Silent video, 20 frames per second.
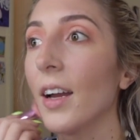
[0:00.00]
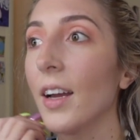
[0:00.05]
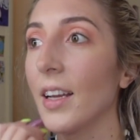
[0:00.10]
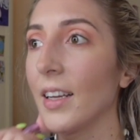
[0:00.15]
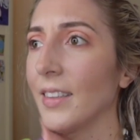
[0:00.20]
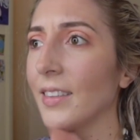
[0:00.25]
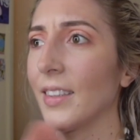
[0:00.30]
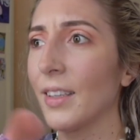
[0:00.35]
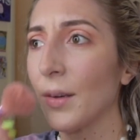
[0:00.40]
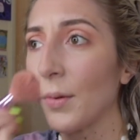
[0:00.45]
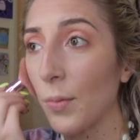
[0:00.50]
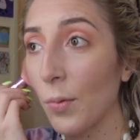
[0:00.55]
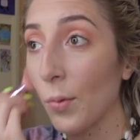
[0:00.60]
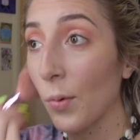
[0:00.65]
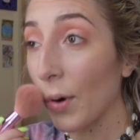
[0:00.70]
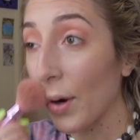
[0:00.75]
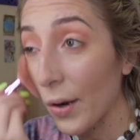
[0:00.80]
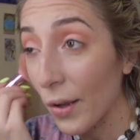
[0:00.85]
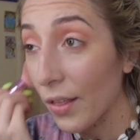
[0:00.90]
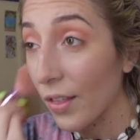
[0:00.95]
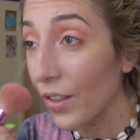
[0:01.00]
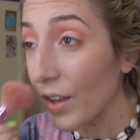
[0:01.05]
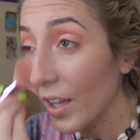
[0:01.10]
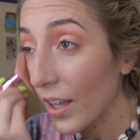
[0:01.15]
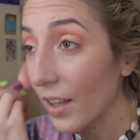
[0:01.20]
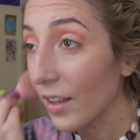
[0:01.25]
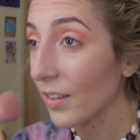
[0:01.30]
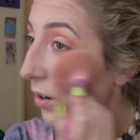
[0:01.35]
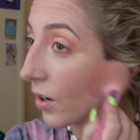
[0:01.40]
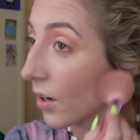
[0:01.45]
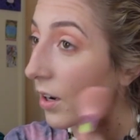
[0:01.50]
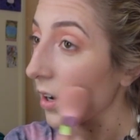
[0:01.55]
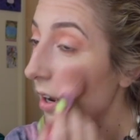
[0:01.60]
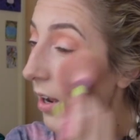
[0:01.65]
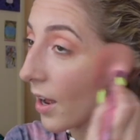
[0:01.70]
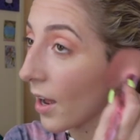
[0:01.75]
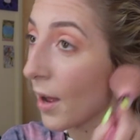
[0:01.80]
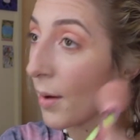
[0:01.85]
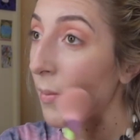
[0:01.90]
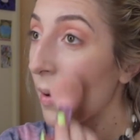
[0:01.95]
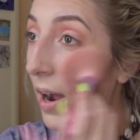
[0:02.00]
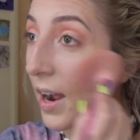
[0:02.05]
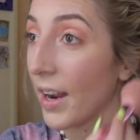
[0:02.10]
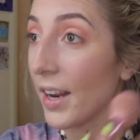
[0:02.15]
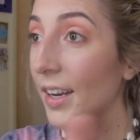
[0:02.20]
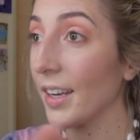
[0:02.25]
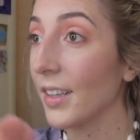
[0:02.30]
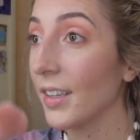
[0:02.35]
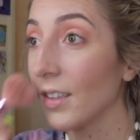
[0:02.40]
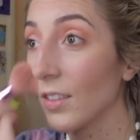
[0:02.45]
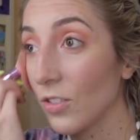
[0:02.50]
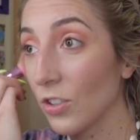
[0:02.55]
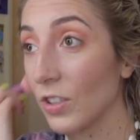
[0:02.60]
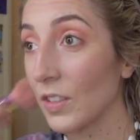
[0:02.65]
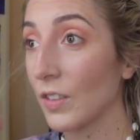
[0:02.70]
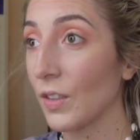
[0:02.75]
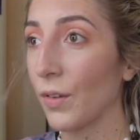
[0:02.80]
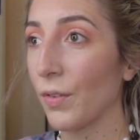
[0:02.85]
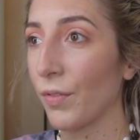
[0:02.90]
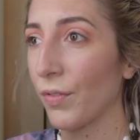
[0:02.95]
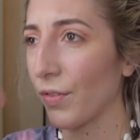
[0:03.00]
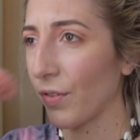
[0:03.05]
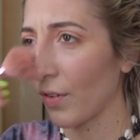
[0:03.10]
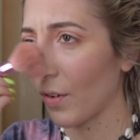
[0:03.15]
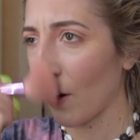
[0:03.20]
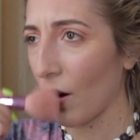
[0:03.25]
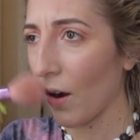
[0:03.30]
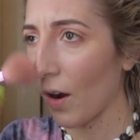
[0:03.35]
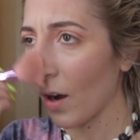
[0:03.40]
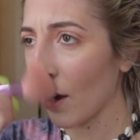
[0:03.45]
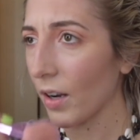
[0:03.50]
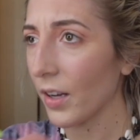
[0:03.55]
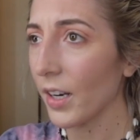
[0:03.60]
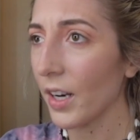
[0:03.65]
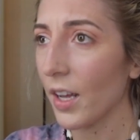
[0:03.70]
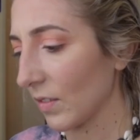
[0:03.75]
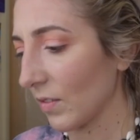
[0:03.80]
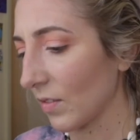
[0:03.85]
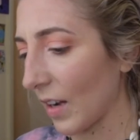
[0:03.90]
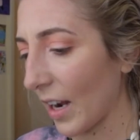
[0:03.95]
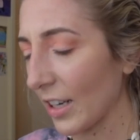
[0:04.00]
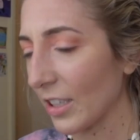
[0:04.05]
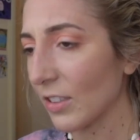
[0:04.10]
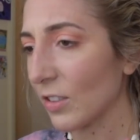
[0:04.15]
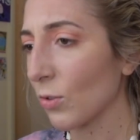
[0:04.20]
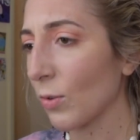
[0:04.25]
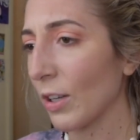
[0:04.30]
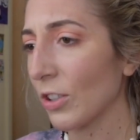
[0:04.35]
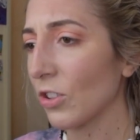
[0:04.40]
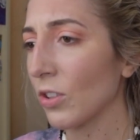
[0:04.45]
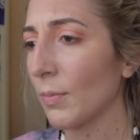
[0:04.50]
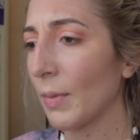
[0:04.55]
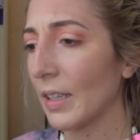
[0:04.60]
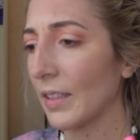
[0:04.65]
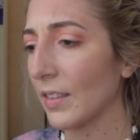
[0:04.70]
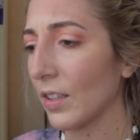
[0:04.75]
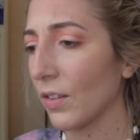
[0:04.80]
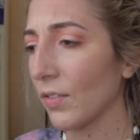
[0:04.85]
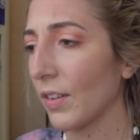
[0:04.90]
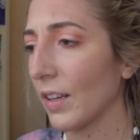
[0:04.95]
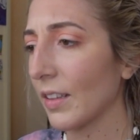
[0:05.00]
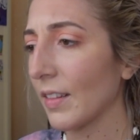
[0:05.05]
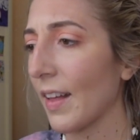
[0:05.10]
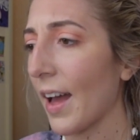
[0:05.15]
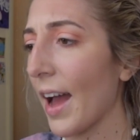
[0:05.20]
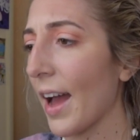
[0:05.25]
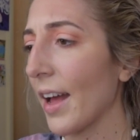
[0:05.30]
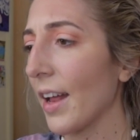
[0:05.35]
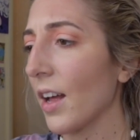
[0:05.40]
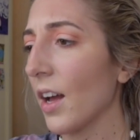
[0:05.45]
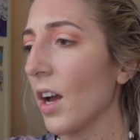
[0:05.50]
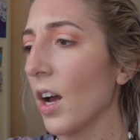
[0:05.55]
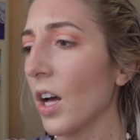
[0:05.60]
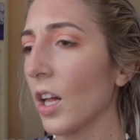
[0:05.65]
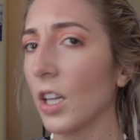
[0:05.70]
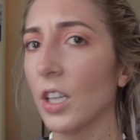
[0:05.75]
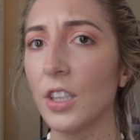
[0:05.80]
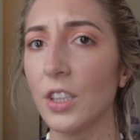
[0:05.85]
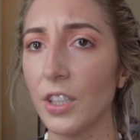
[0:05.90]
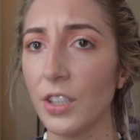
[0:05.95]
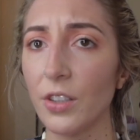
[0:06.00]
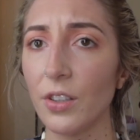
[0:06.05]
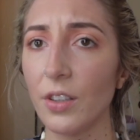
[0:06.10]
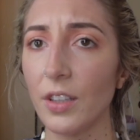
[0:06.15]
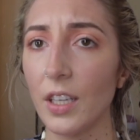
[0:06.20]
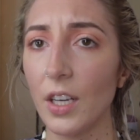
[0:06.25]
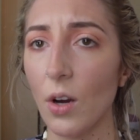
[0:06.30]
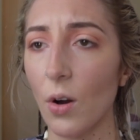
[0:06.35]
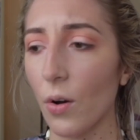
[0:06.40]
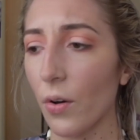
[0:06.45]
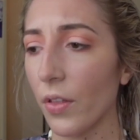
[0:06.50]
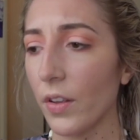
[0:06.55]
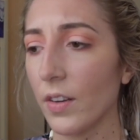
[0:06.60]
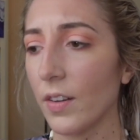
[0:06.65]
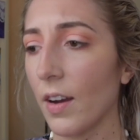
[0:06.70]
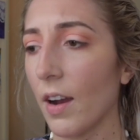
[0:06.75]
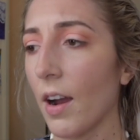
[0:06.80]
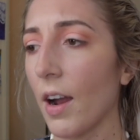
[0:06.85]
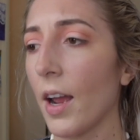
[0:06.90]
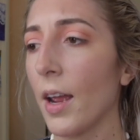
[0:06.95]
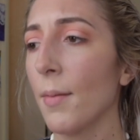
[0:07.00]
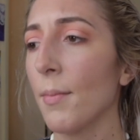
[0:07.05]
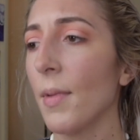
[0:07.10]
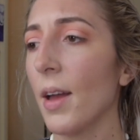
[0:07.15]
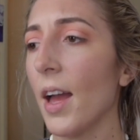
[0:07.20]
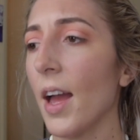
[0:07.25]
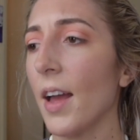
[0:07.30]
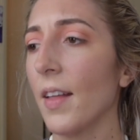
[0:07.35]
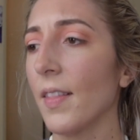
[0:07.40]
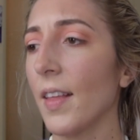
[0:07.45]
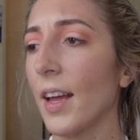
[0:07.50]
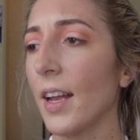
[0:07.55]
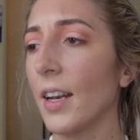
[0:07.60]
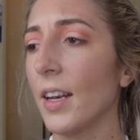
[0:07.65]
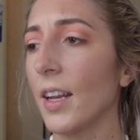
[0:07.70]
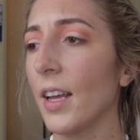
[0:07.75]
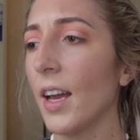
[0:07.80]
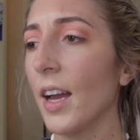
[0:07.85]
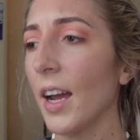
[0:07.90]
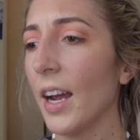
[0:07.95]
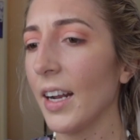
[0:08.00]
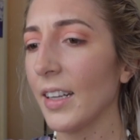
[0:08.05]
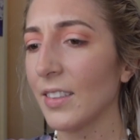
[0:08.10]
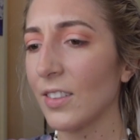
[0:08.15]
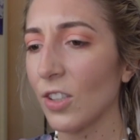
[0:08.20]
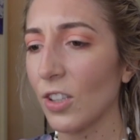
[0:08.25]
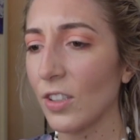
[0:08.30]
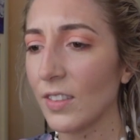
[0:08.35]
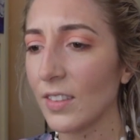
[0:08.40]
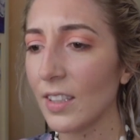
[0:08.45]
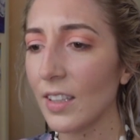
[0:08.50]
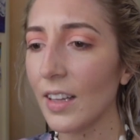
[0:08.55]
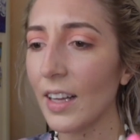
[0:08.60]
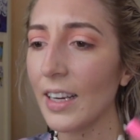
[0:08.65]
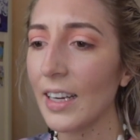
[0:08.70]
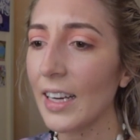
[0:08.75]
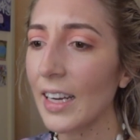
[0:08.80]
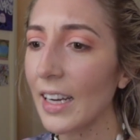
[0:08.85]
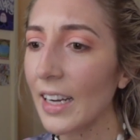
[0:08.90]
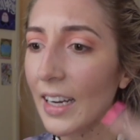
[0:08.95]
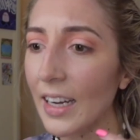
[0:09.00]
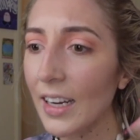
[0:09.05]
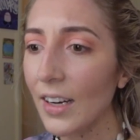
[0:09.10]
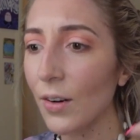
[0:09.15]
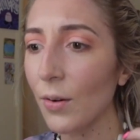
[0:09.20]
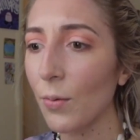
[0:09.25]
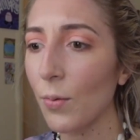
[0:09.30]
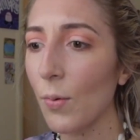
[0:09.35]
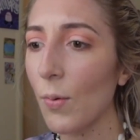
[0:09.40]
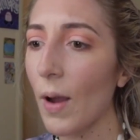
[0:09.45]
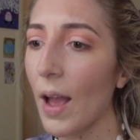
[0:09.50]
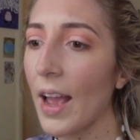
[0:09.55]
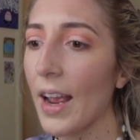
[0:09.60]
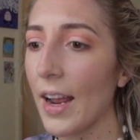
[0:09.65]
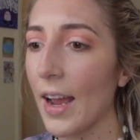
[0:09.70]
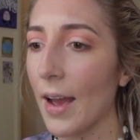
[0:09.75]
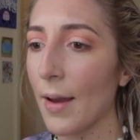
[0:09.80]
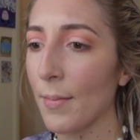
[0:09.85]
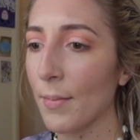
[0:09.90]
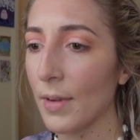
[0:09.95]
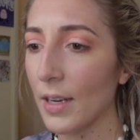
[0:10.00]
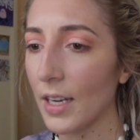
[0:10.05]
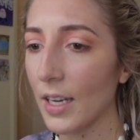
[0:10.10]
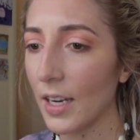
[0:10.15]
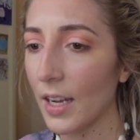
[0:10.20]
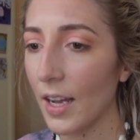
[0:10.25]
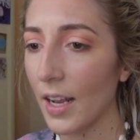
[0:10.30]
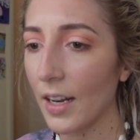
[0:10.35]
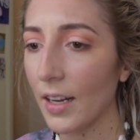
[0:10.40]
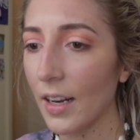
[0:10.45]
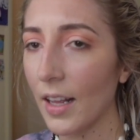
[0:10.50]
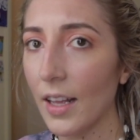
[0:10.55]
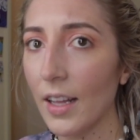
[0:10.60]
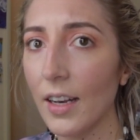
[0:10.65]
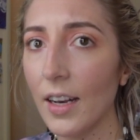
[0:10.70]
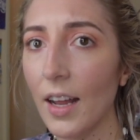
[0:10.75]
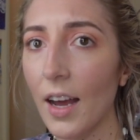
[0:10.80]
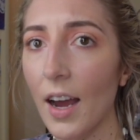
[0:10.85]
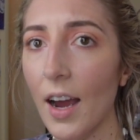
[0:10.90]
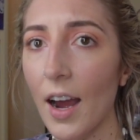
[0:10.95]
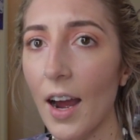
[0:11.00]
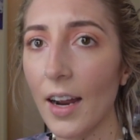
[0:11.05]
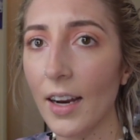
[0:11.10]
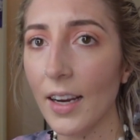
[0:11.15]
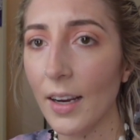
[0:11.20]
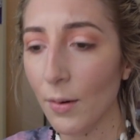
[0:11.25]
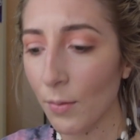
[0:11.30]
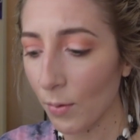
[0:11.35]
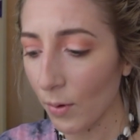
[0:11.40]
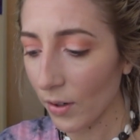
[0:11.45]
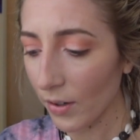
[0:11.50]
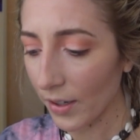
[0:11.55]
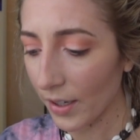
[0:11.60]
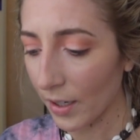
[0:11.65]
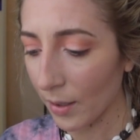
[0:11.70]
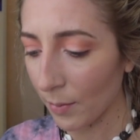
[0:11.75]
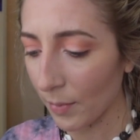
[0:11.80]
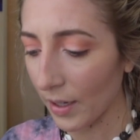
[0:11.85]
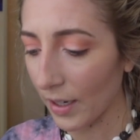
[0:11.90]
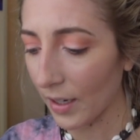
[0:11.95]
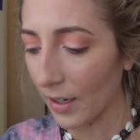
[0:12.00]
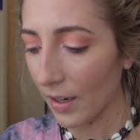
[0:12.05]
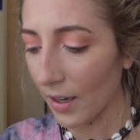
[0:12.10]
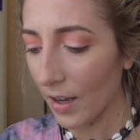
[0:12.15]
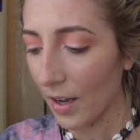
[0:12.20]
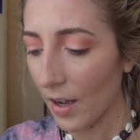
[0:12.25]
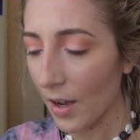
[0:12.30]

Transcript: is it worth it? Am I just a fraud? I just question myself like that literally all the time, and then it starts to like eat away at me, and then I get worried. I'm like,